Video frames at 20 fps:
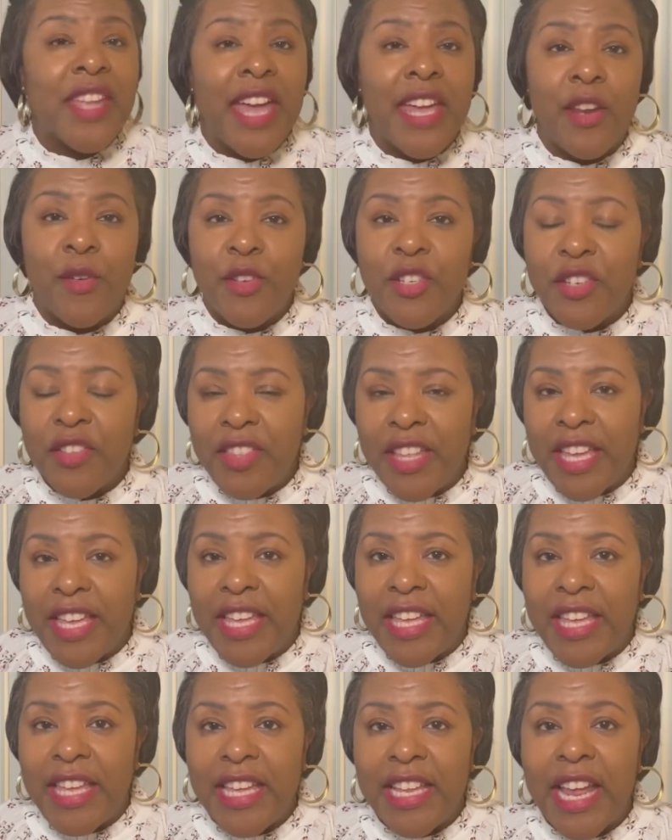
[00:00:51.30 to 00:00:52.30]
what you're
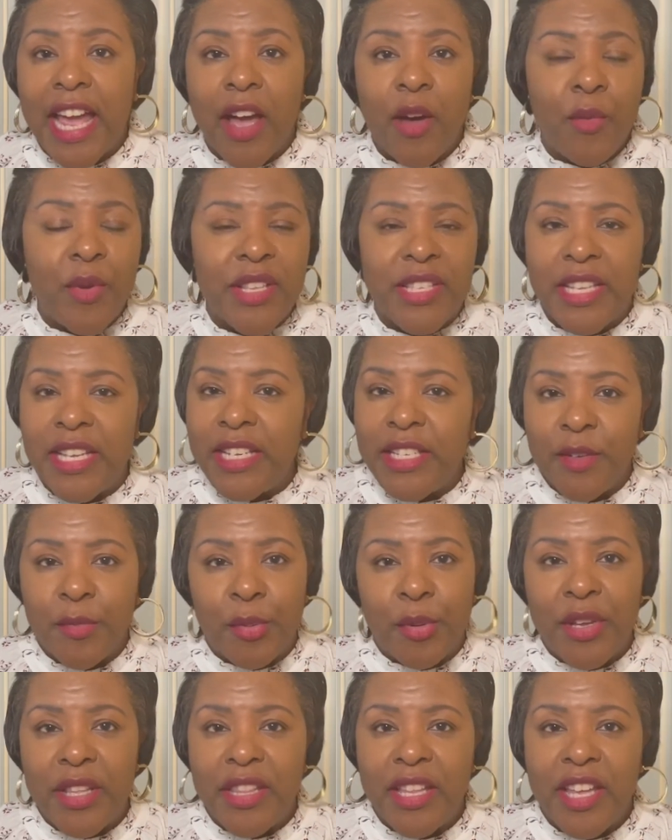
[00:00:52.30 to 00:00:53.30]
thinking. I wasn't into
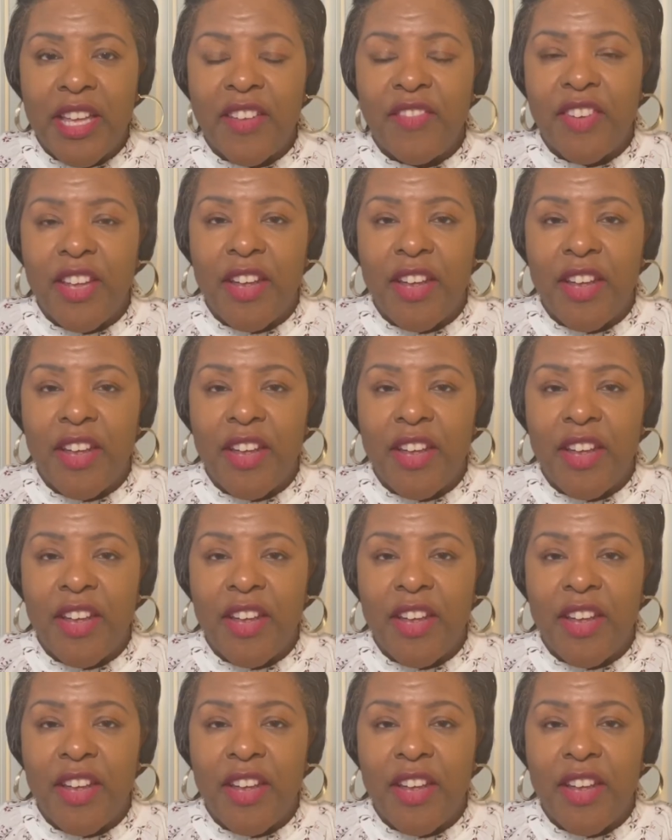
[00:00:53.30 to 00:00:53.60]
pre-loved at